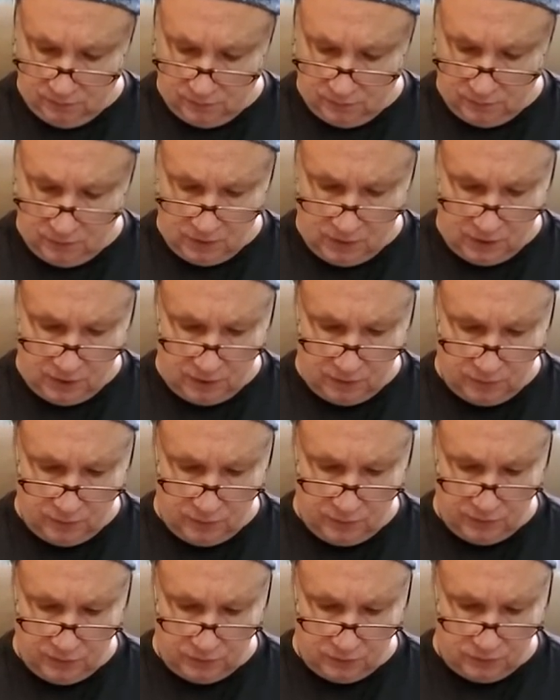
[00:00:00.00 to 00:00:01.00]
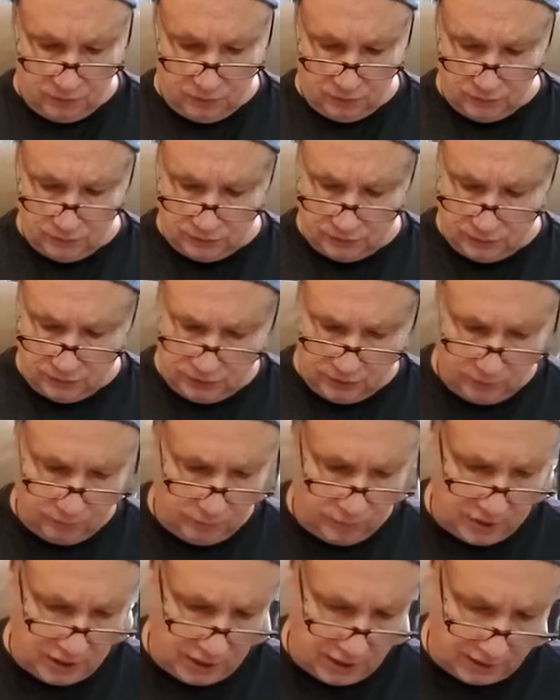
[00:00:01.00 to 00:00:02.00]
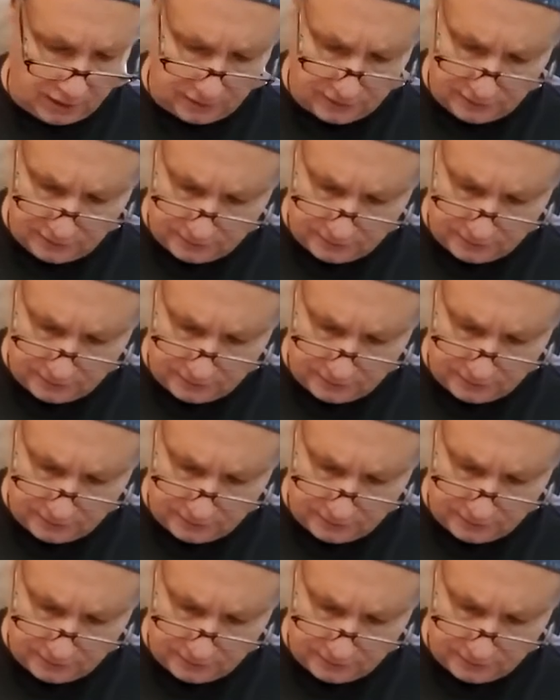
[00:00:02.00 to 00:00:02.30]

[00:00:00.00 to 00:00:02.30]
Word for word: Knight of Pentacles, looking back.